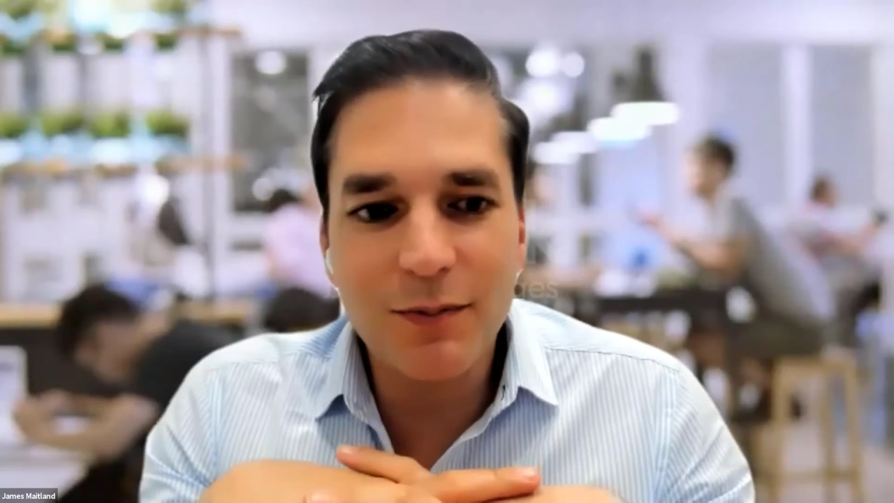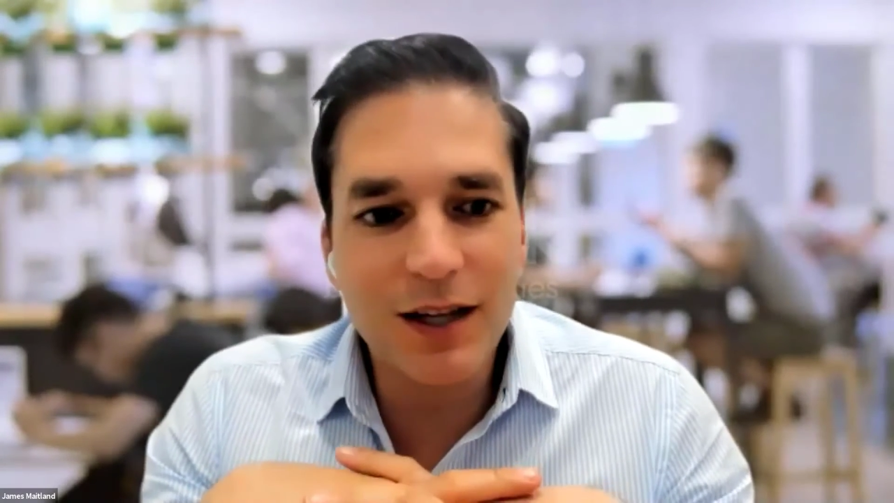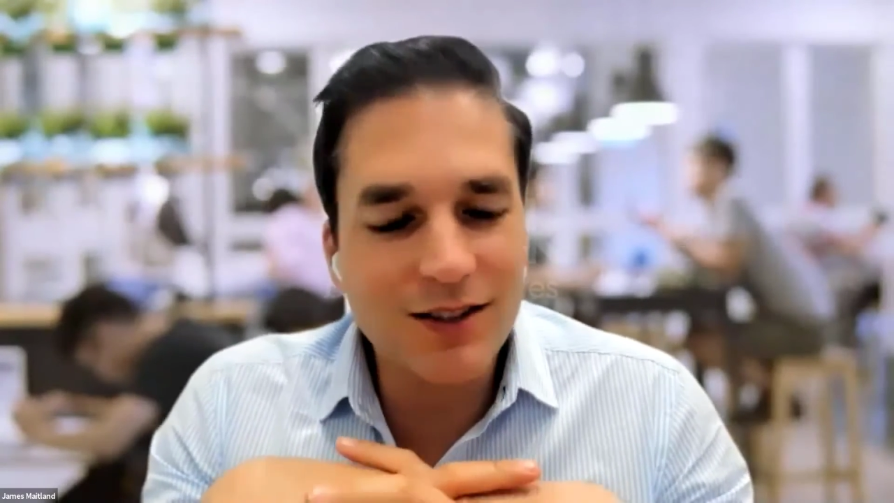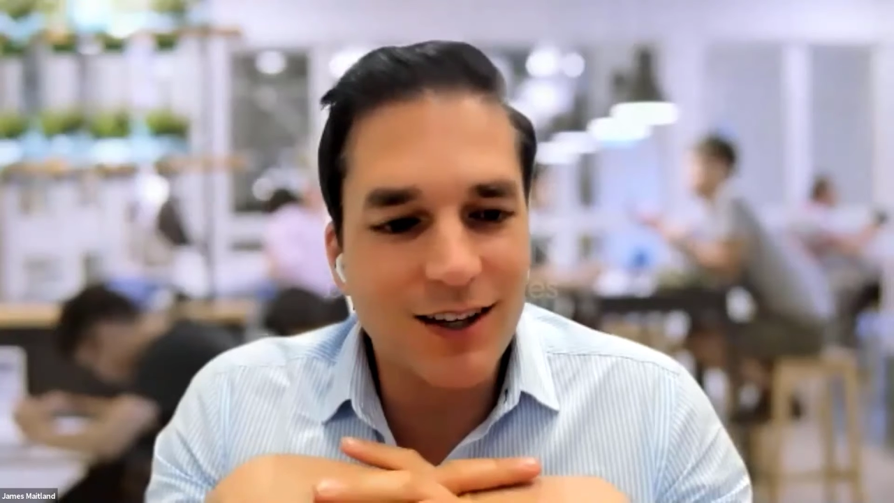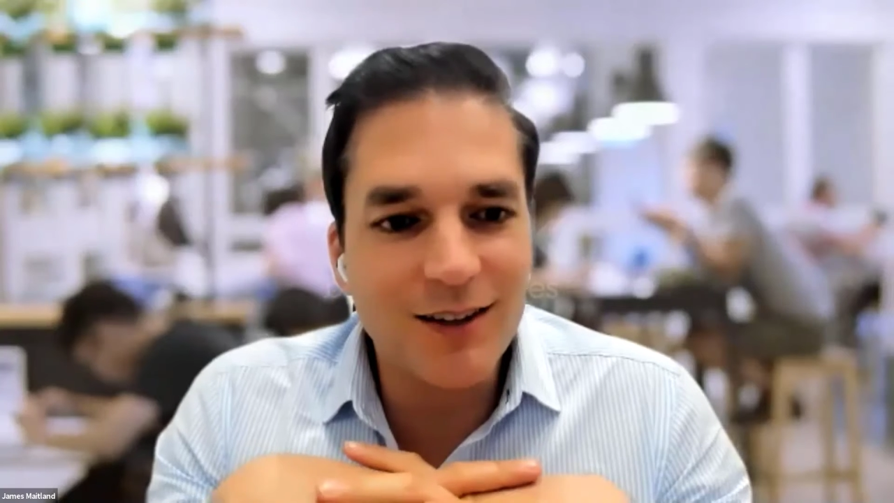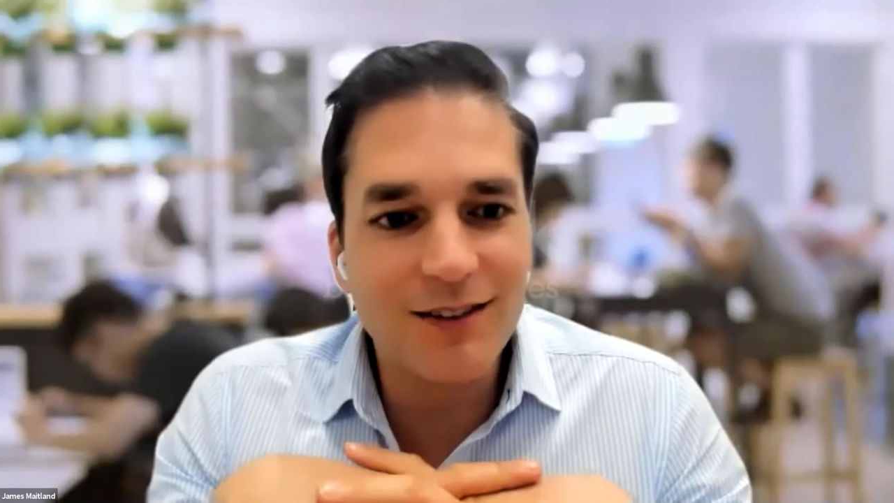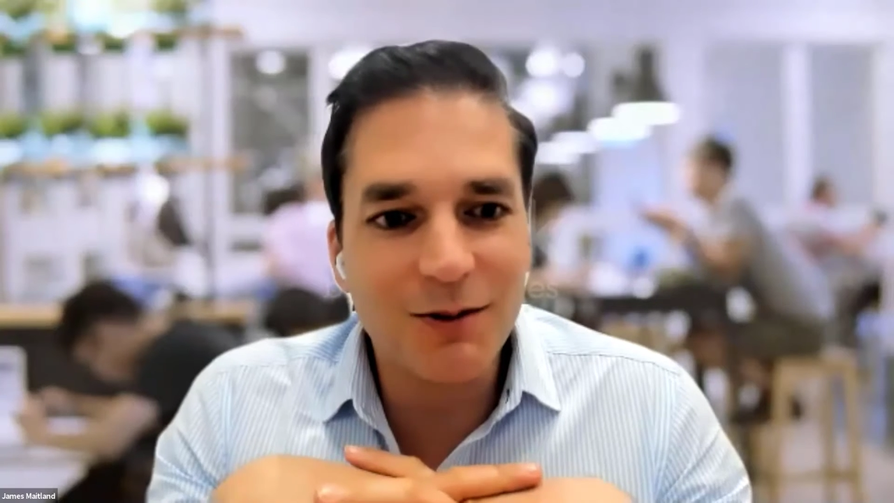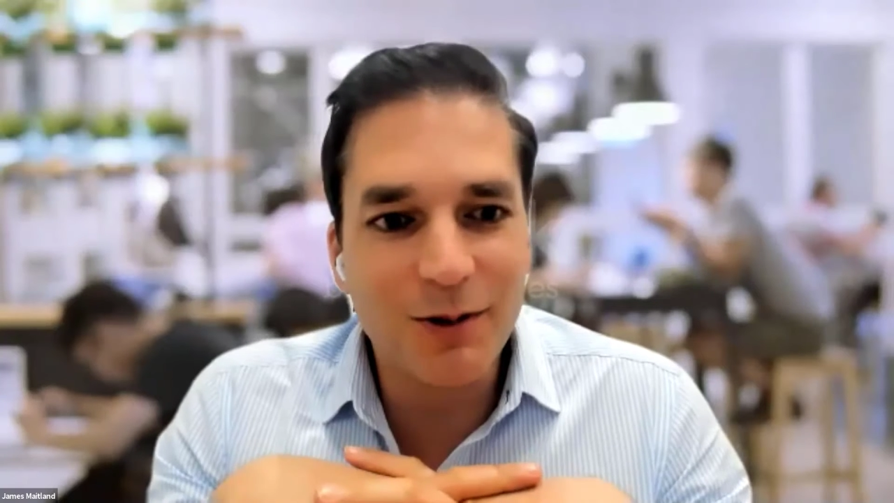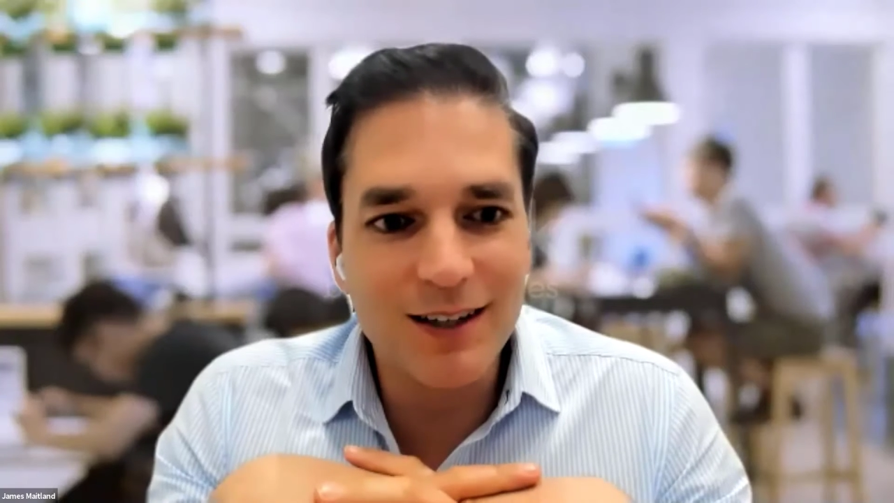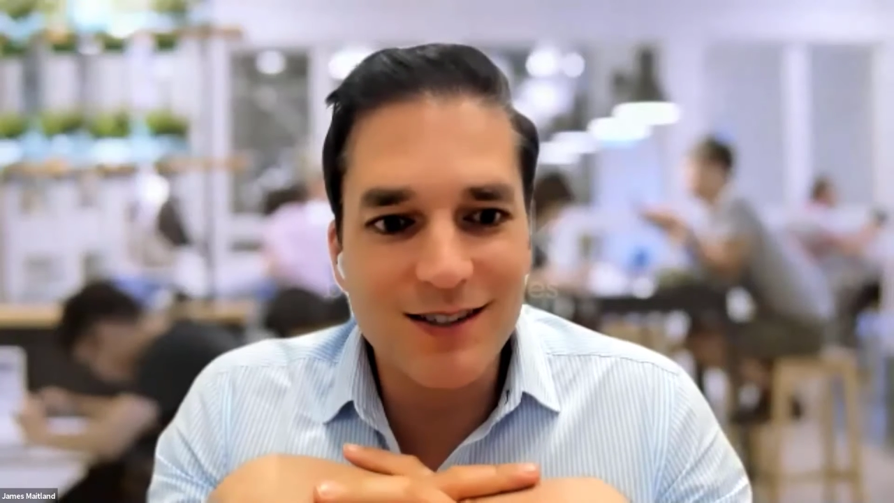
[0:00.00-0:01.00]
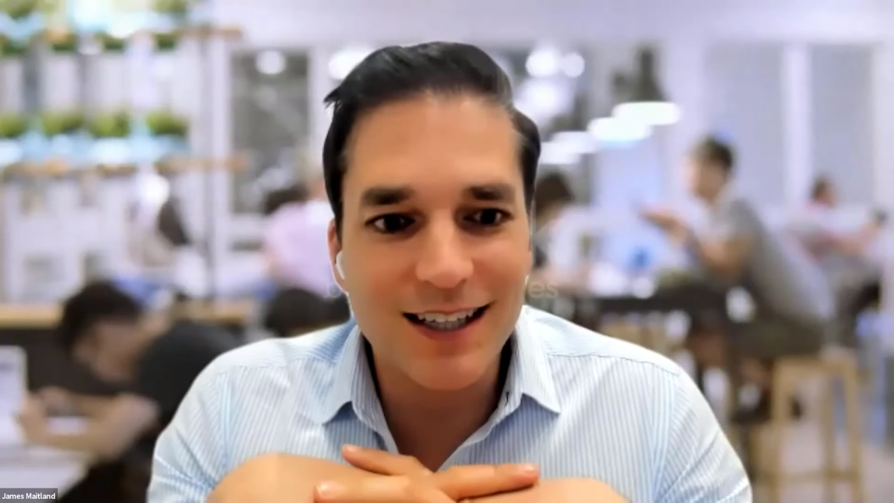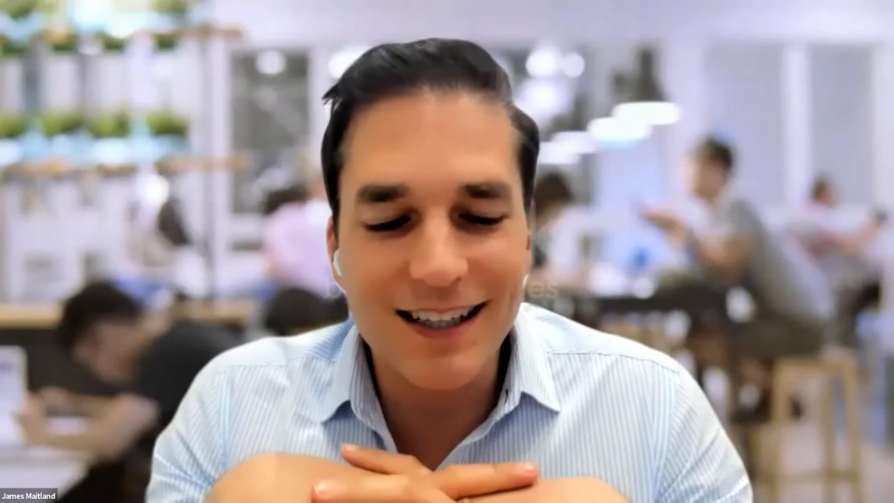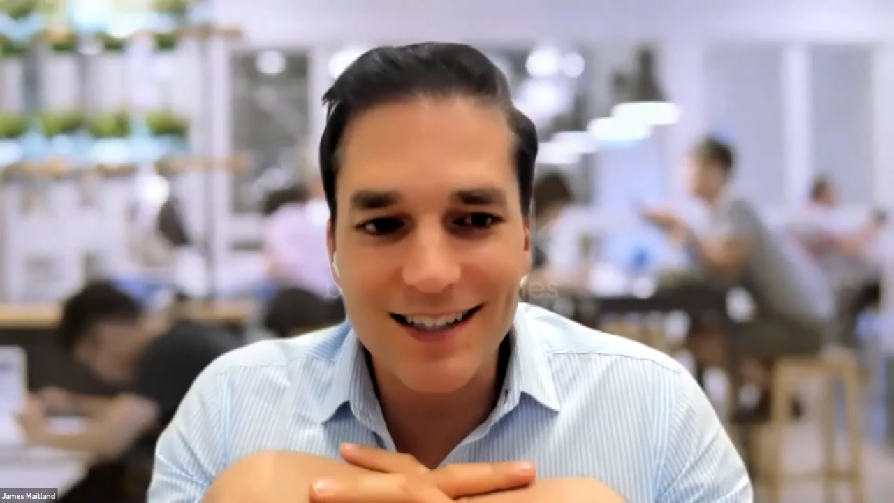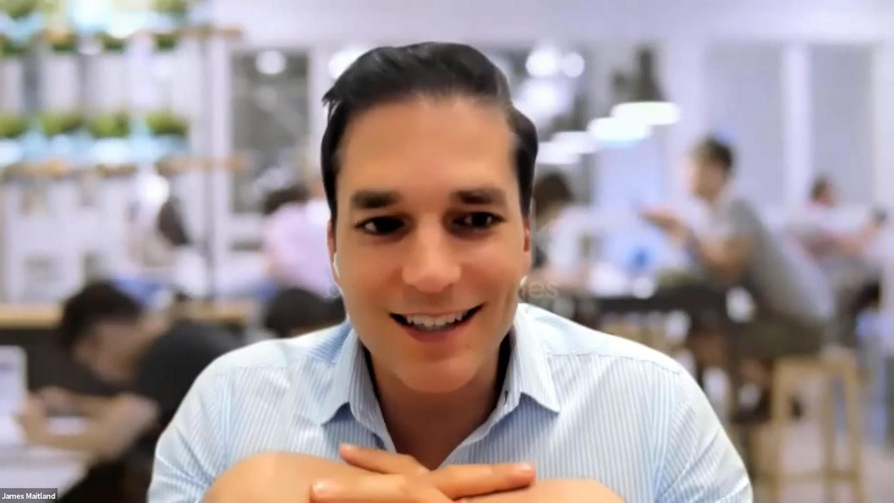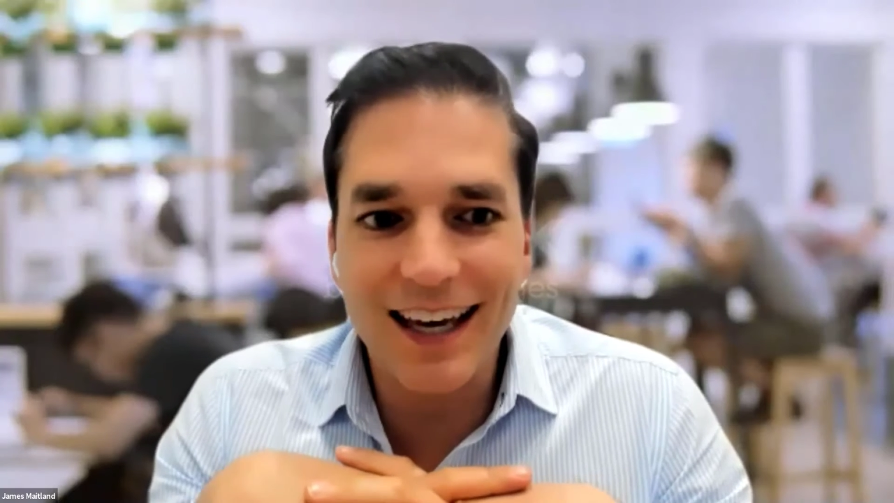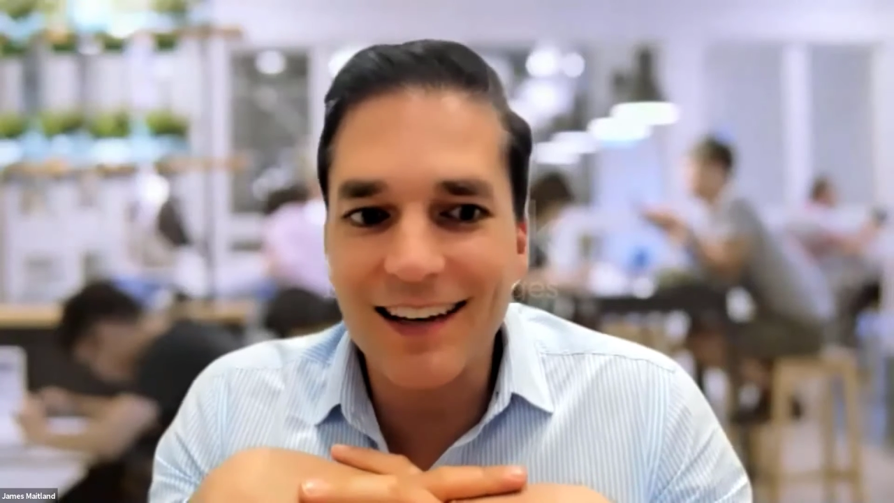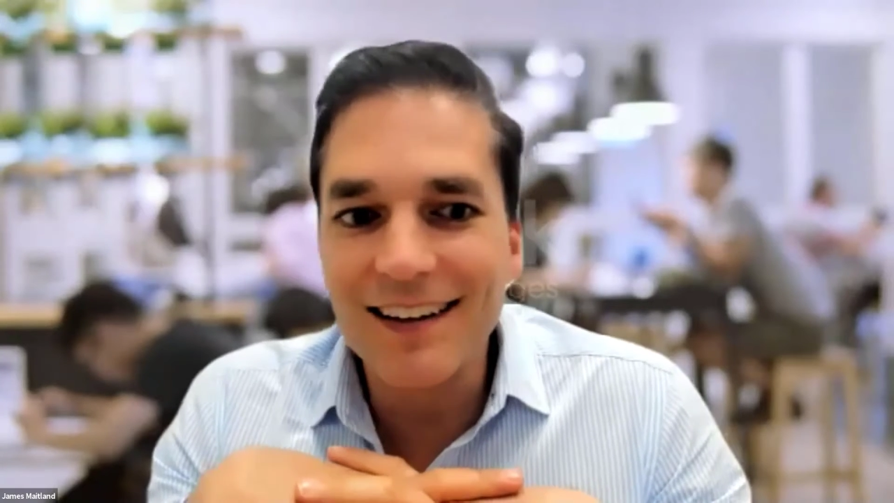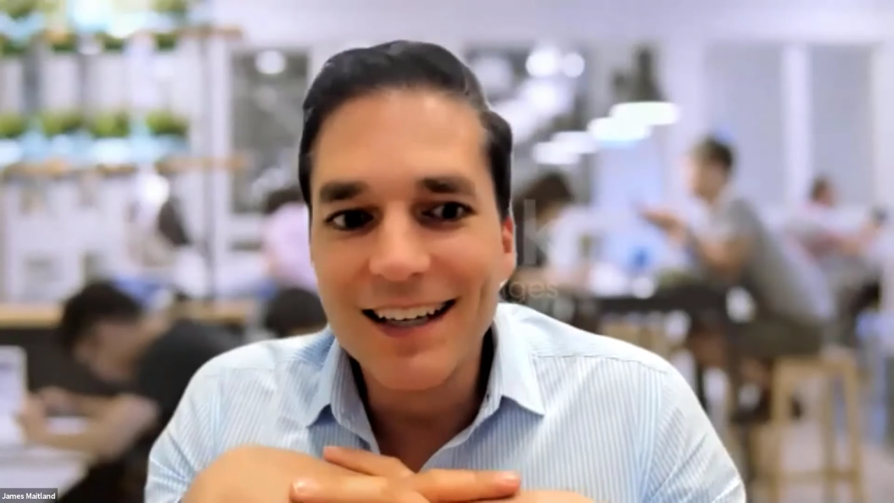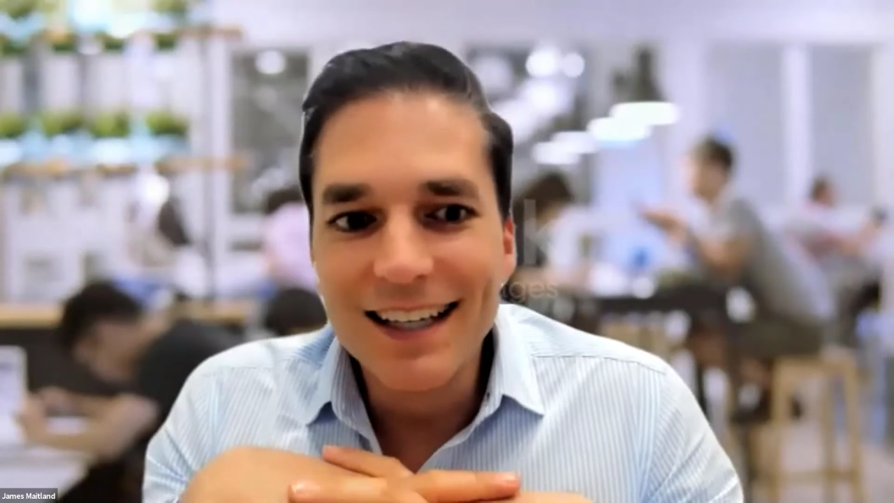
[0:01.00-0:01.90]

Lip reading: because I don't think we're going to see this again